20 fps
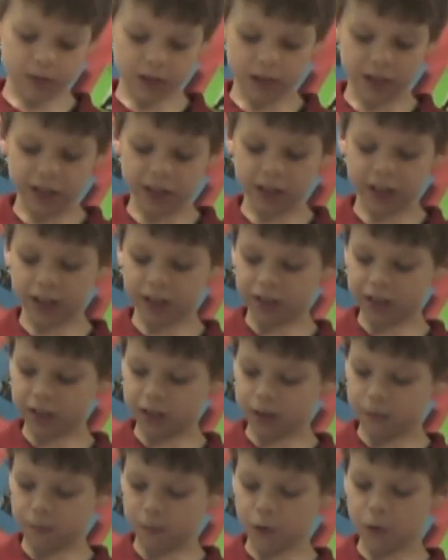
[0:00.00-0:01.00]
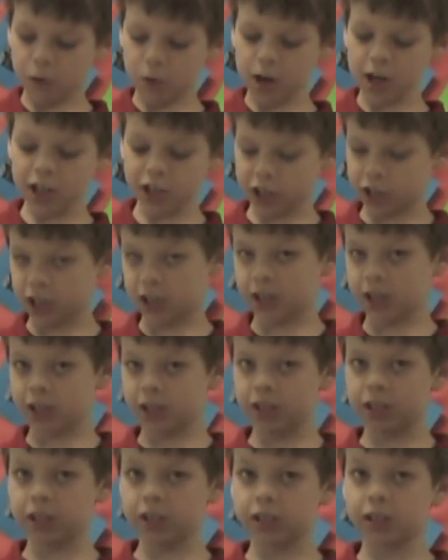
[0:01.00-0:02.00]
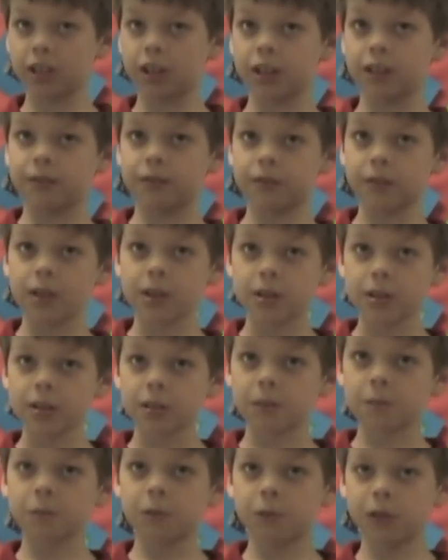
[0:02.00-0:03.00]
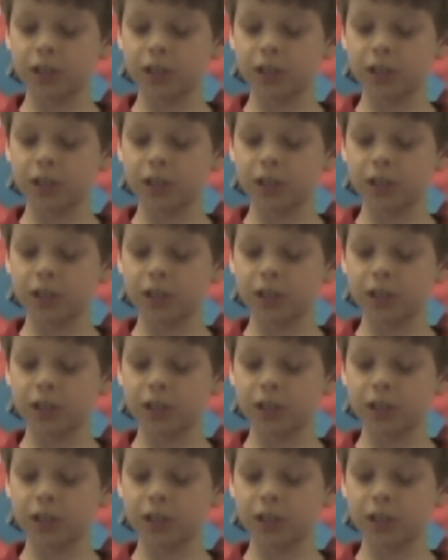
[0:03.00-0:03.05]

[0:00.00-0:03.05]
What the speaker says: This has some questions. It's just kind of some